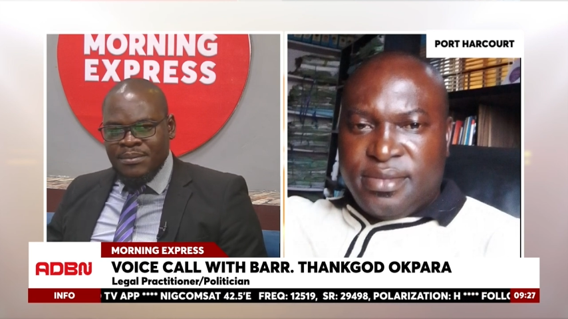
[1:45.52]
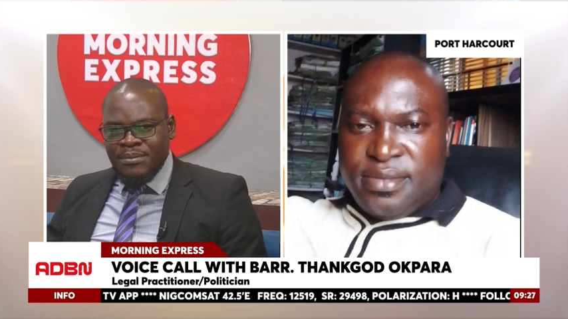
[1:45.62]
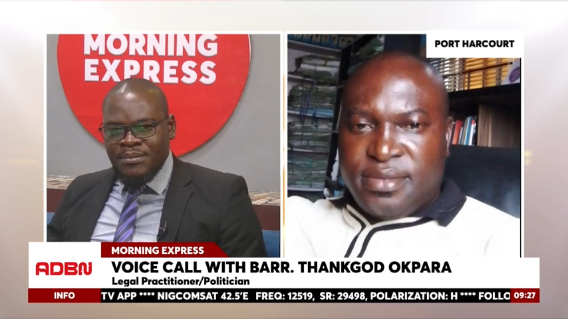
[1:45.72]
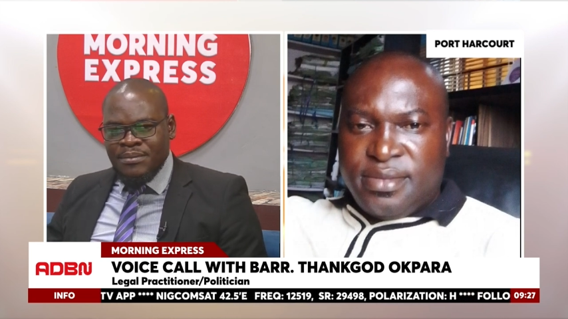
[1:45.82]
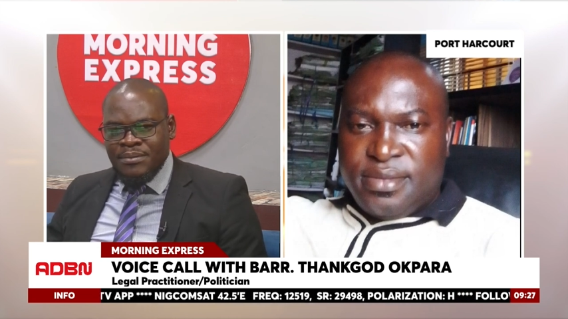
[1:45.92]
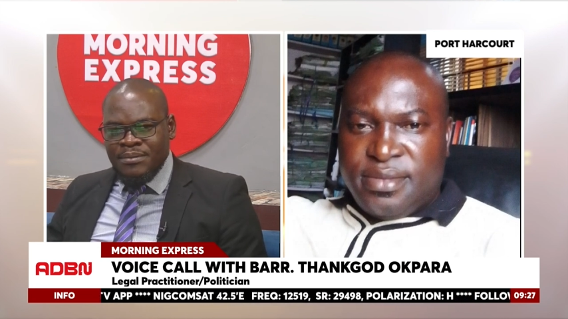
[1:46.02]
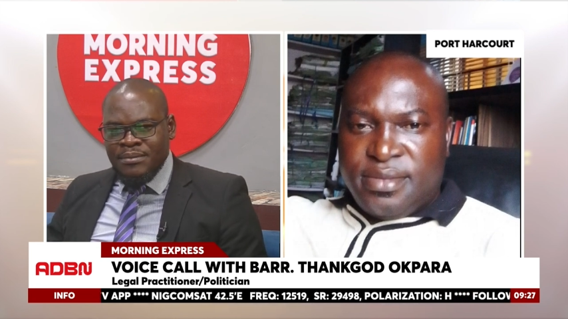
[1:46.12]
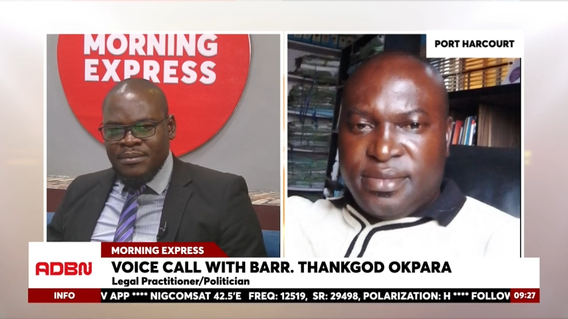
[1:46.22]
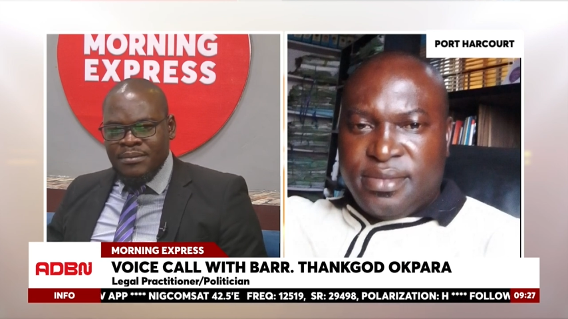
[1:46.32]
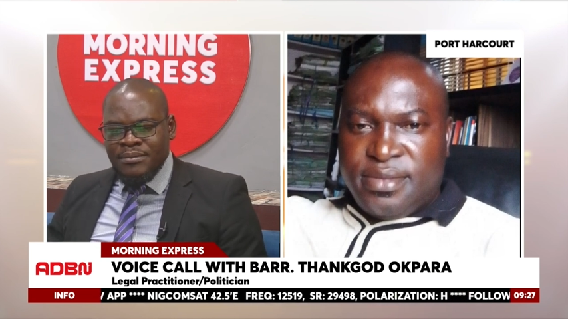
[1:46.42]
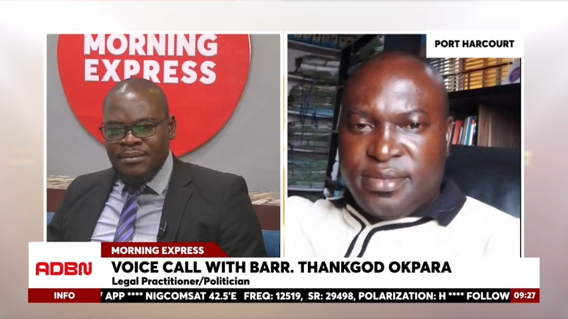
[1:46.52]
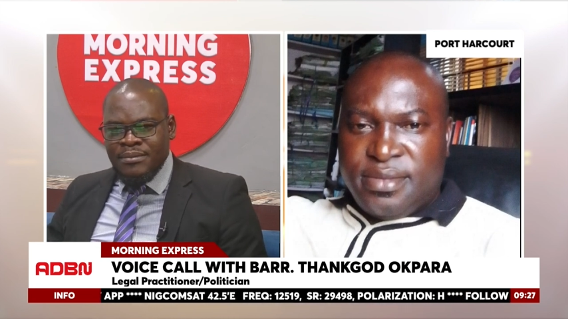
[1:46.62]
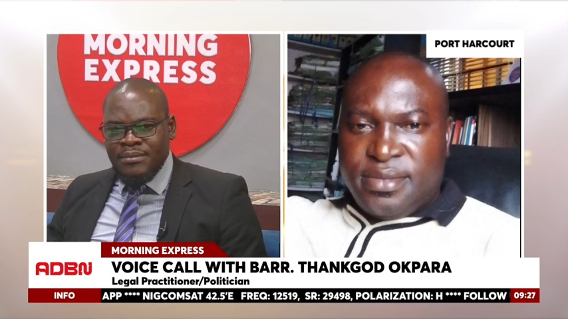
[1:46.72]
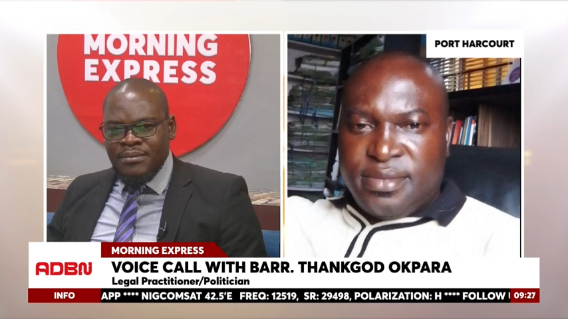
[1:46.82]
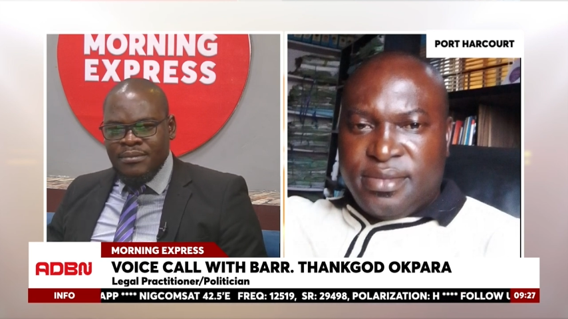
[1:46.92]

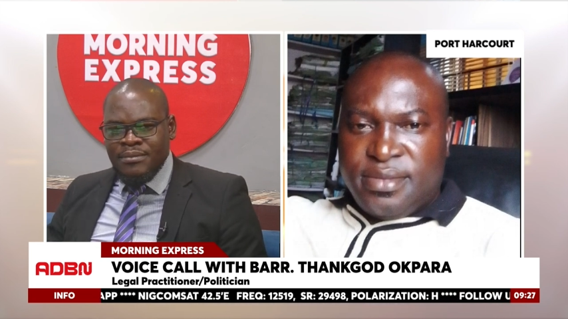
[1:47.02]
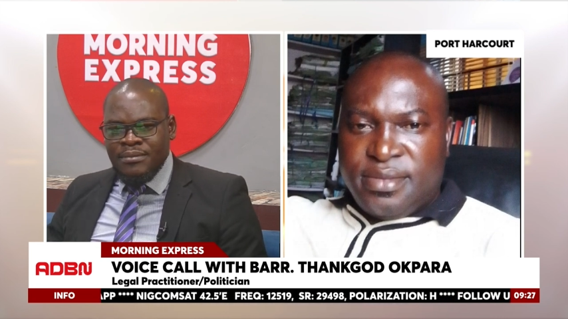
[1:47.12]
Nothing is said.